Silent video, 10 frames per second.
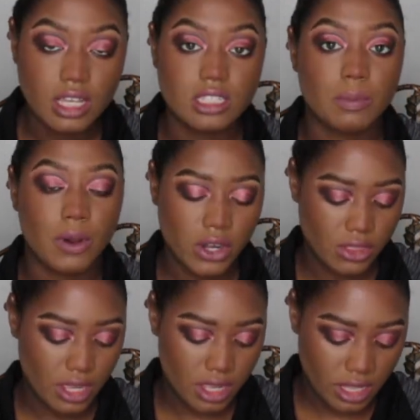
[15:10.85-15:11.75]
It's a part
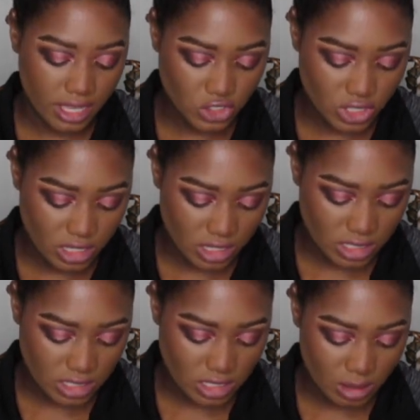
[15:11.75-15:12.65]
of their collection and
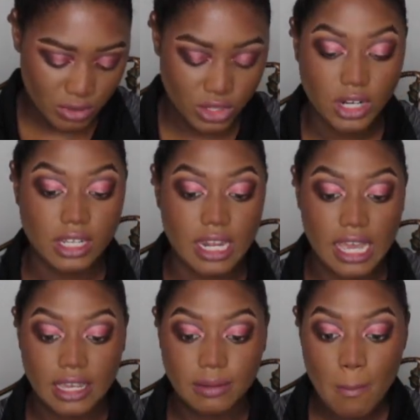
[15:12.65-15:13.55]
it's the number
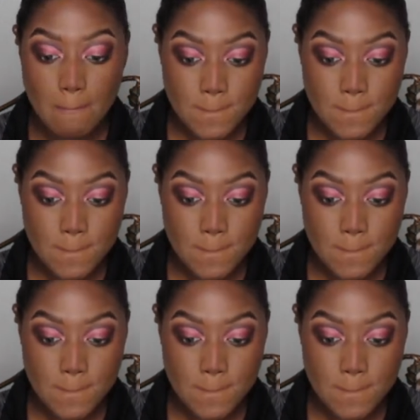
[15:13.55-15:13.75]
39.